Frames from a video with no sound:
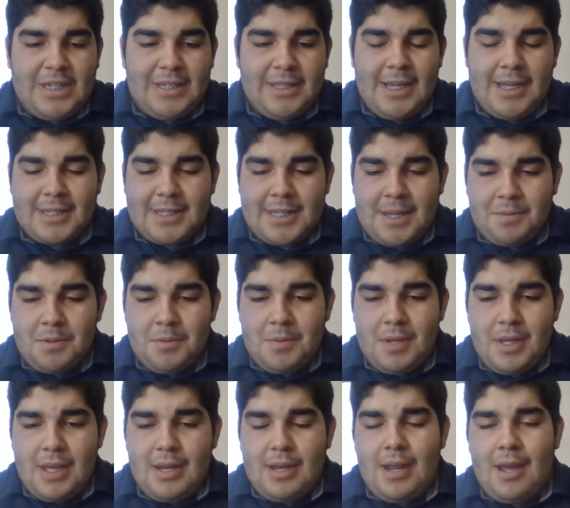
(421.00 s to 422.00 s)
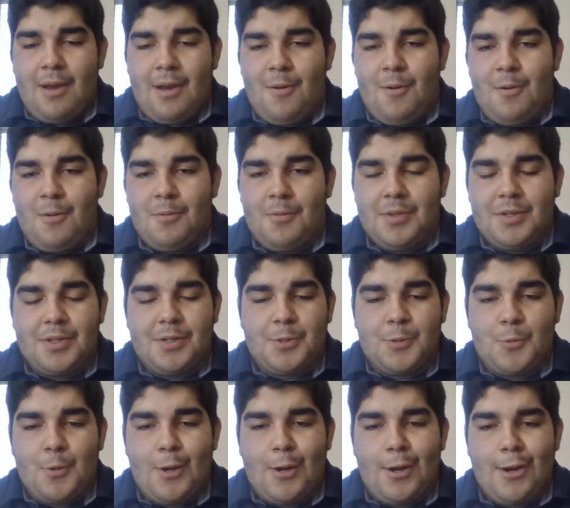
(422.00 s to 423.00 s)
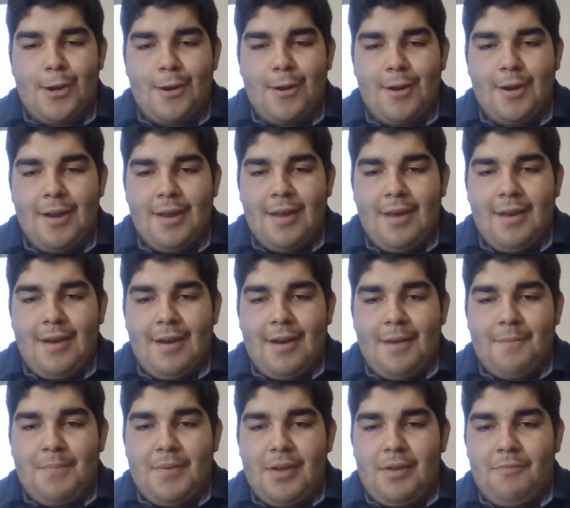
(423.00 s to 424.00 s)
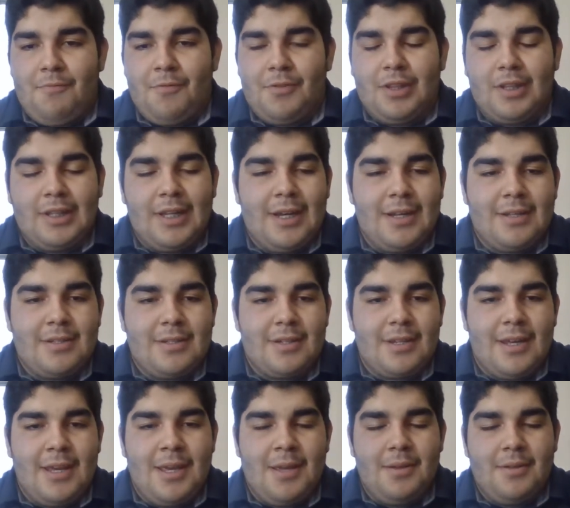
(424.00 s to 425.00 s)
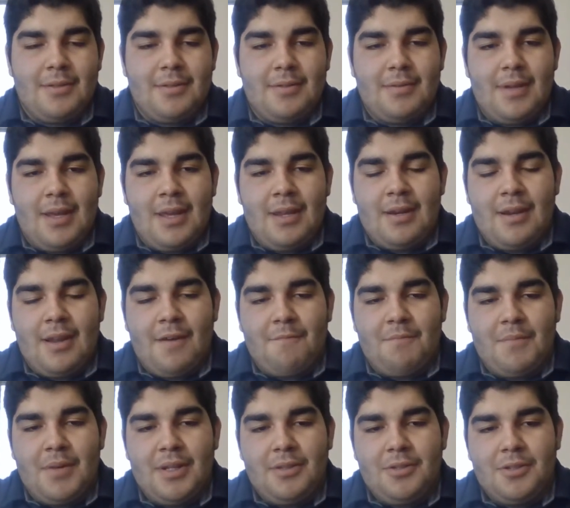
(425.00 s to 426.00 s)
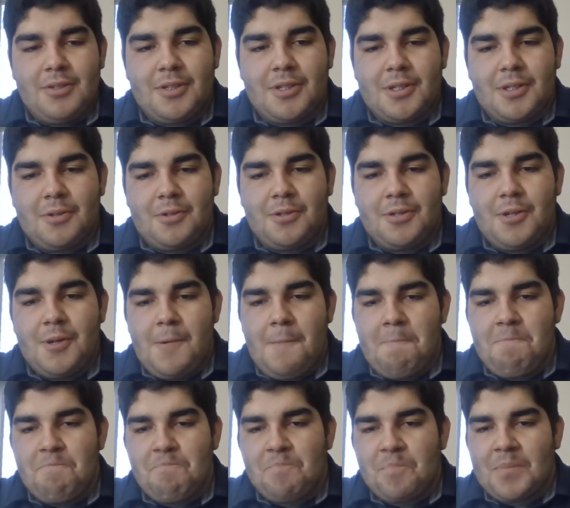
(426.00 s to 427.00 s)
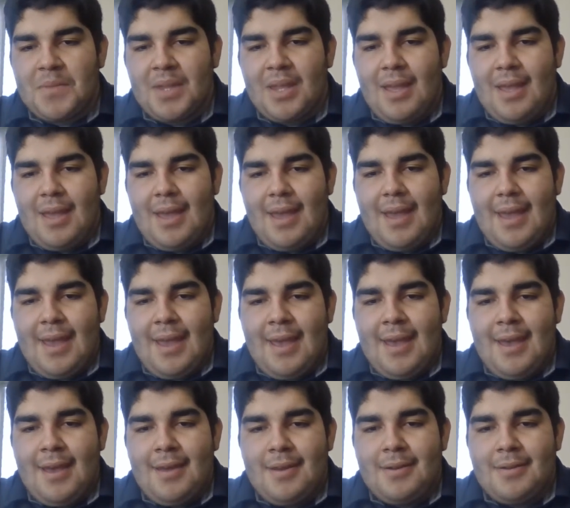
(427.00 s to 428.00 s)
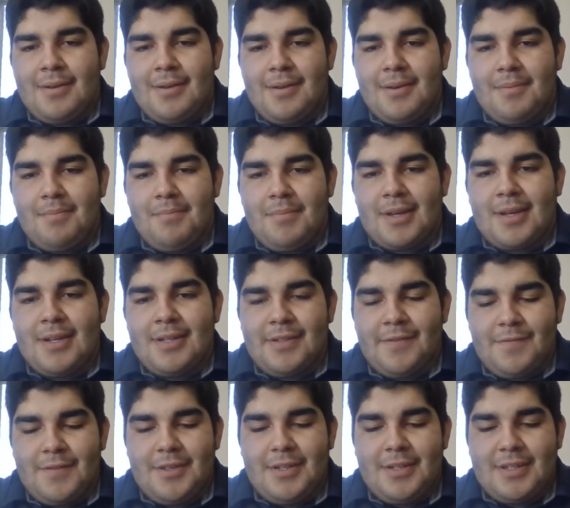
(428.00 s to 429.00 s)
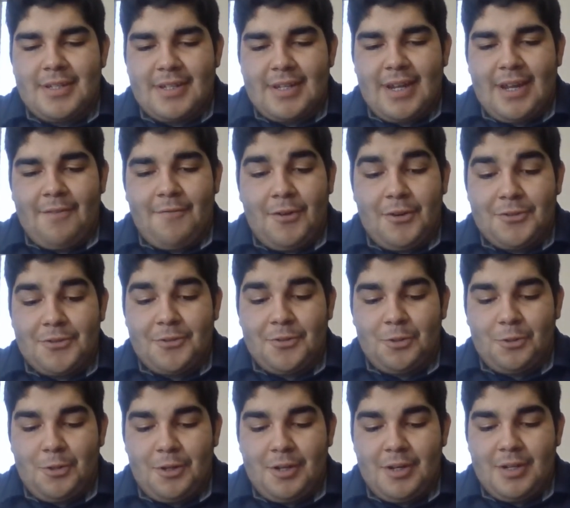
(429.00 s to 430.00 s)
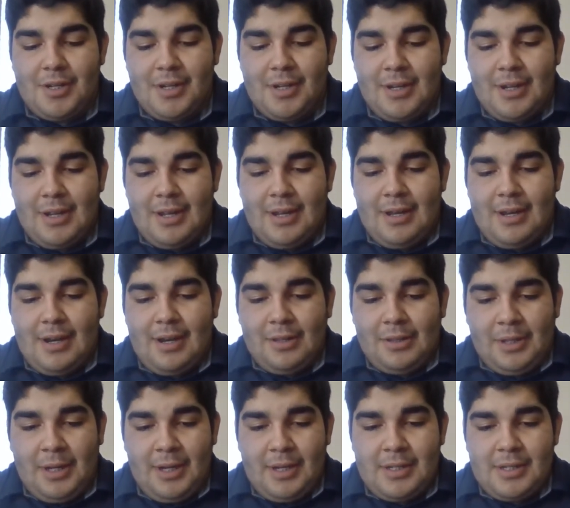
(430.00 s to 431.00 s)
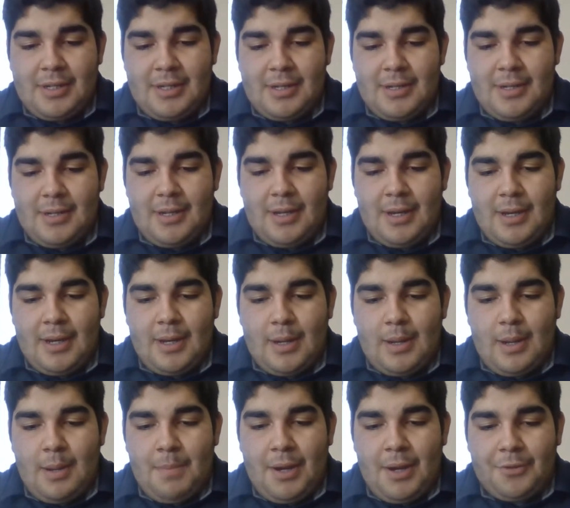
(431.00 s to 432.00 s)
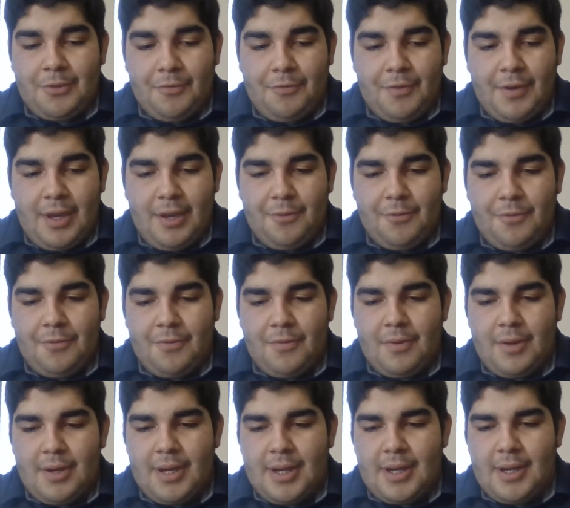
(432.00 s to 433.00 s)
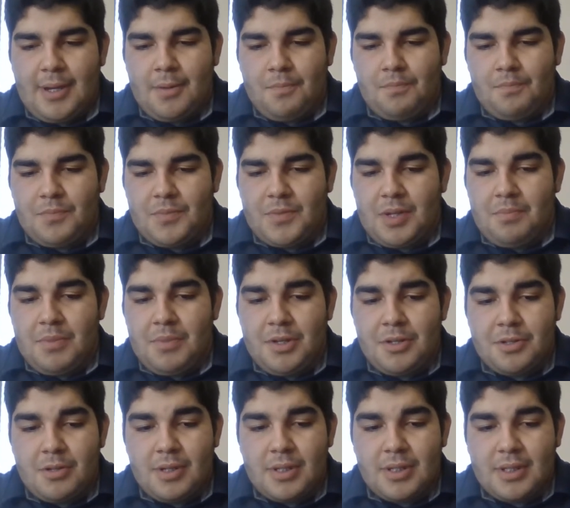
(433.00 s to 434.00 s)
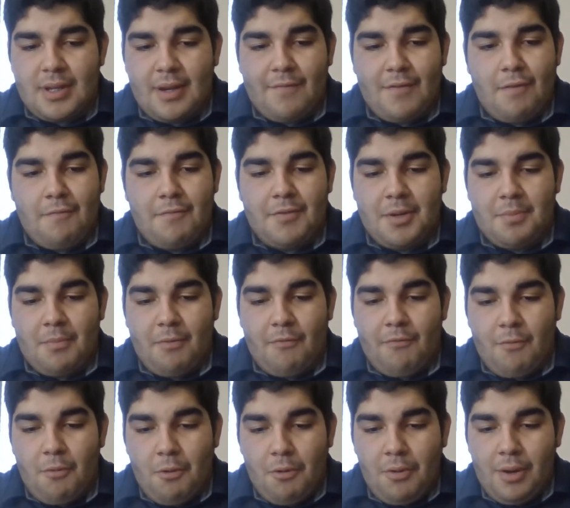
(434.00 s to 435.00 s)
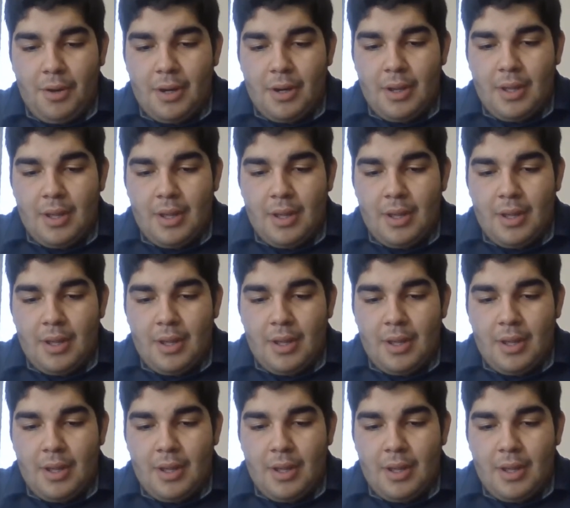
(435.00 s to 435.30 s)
they accepted me, and now this is where I've been for the last eight and a half months or so. And because of this, I've also learned a lot about the faith, done ministries that I've never done before,